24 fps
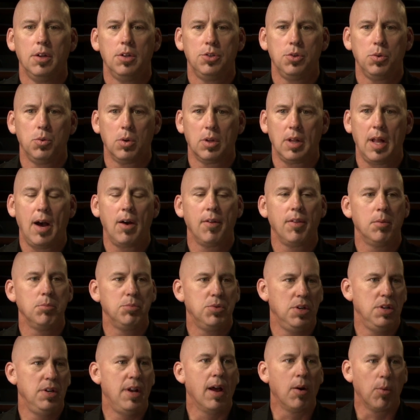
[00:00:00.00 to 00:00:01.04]
to allow them
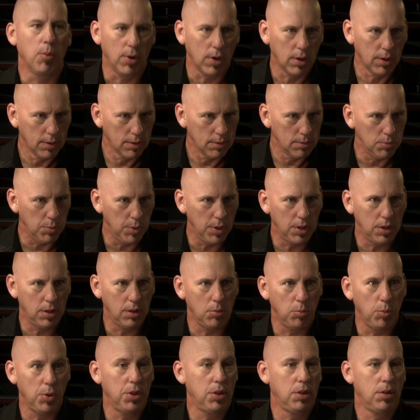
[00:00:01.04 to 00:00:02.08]
to network
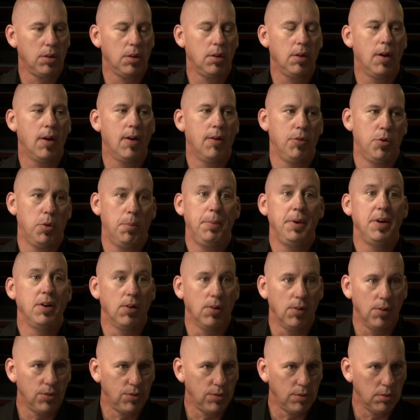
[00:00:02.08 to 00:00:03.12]
with their
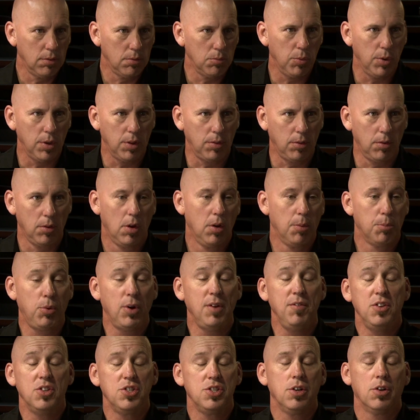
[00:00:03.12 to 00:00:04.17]
peers, with
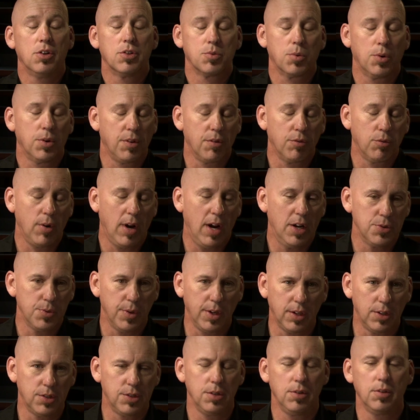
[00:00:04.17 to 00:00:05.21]
previous years worth of
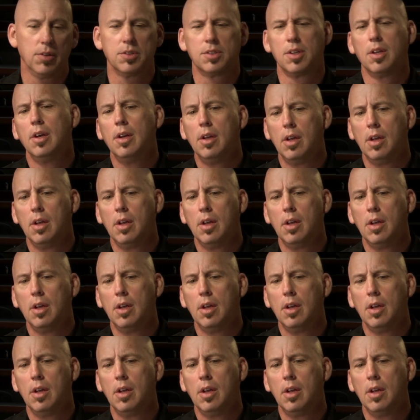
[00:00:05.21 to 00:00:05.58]
graduating students.